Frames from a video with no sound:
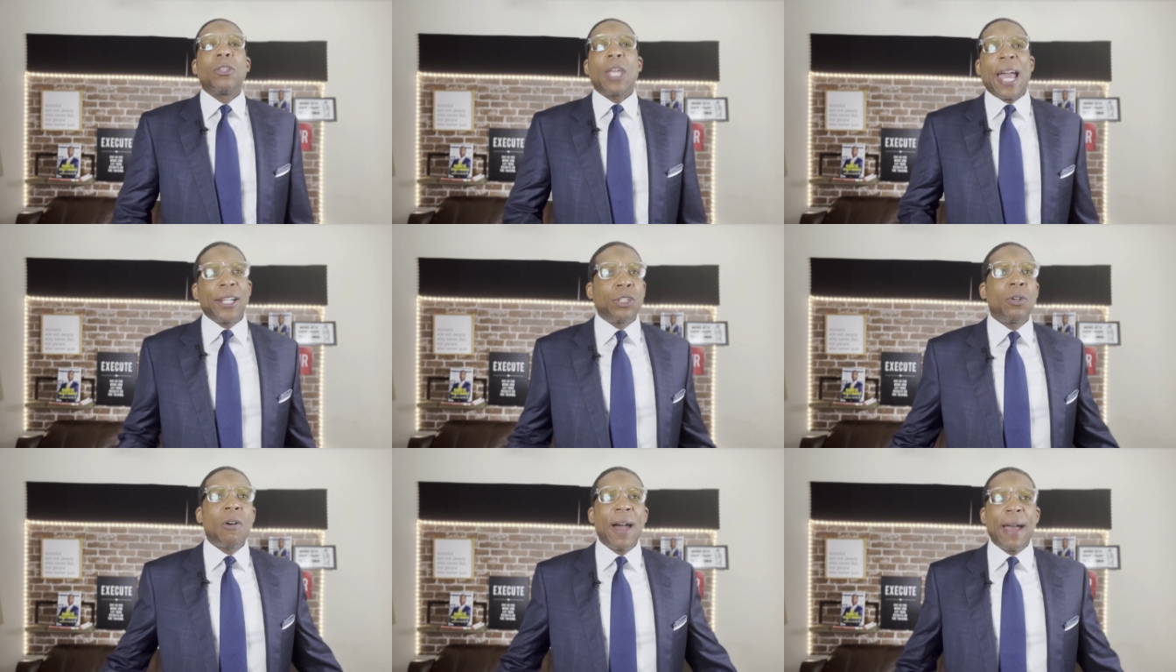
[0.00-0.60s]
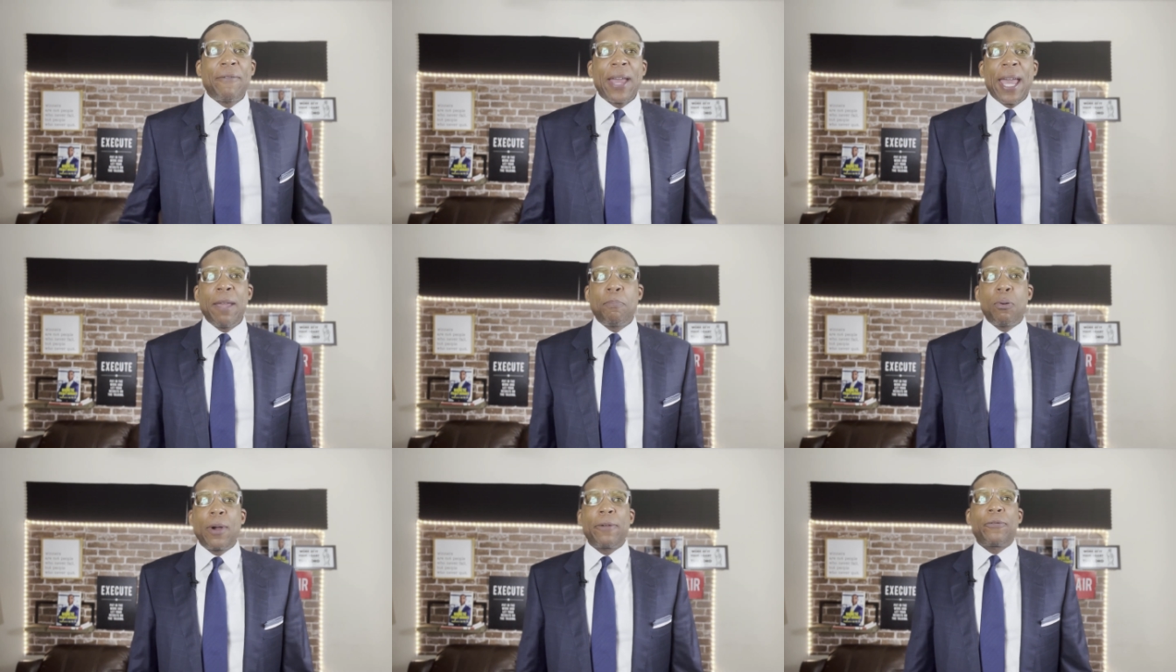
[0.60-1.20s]
as you know, I have an
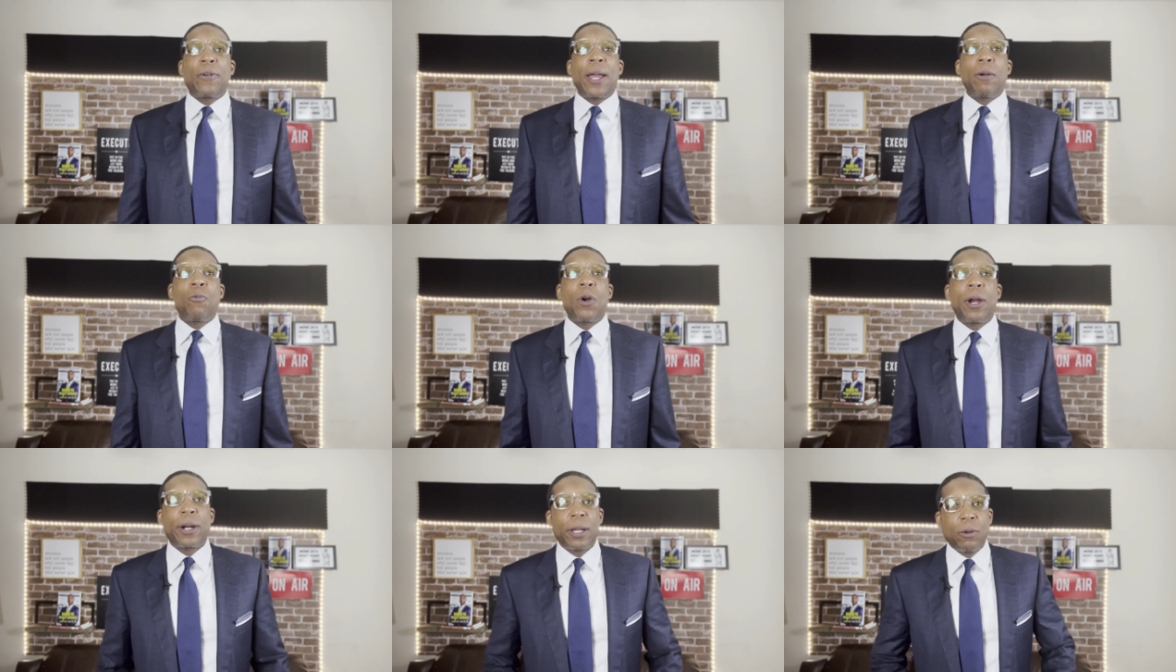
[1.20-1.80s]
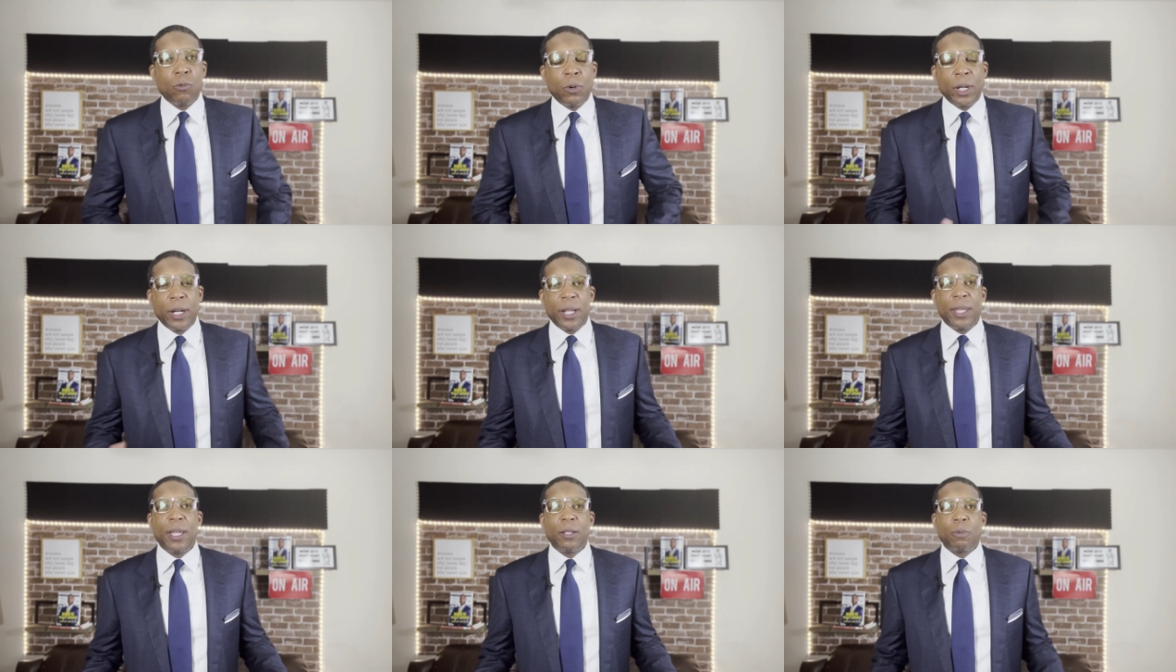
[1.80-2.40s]
eight point framework. One
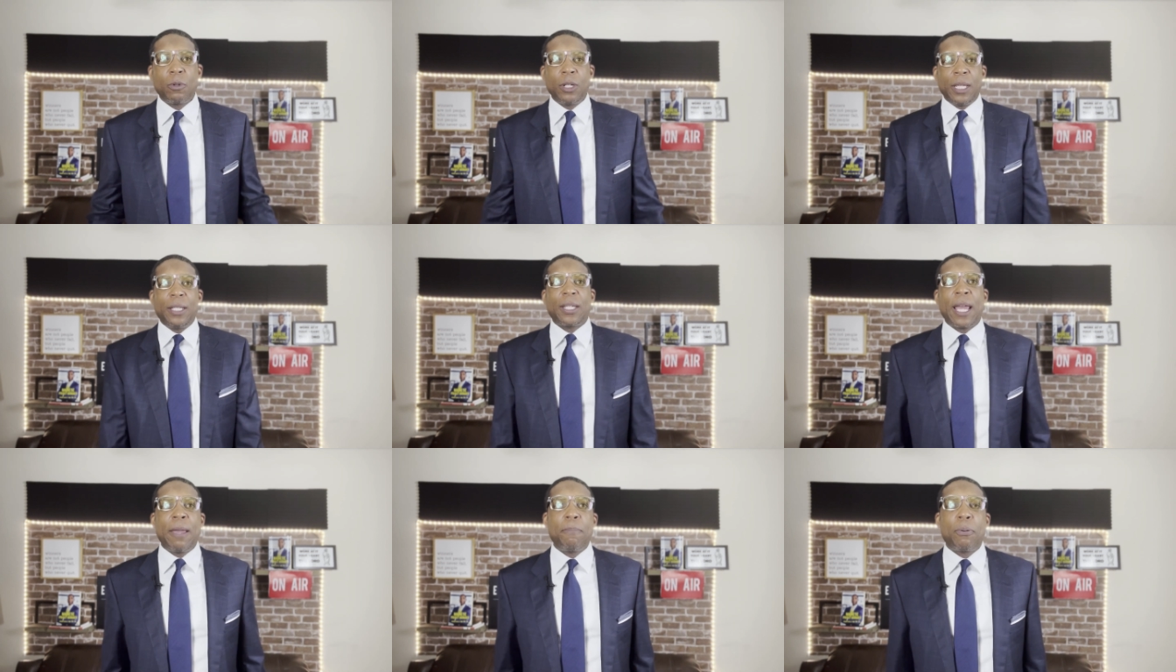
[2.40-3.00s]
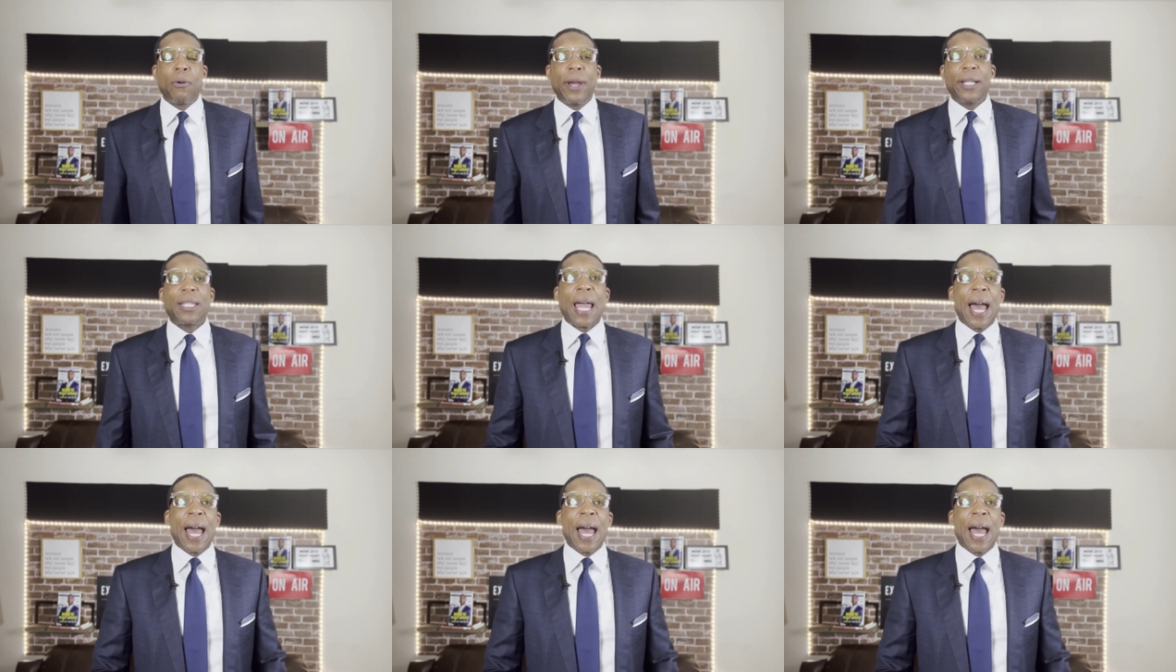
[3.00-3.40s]
of these these eight points,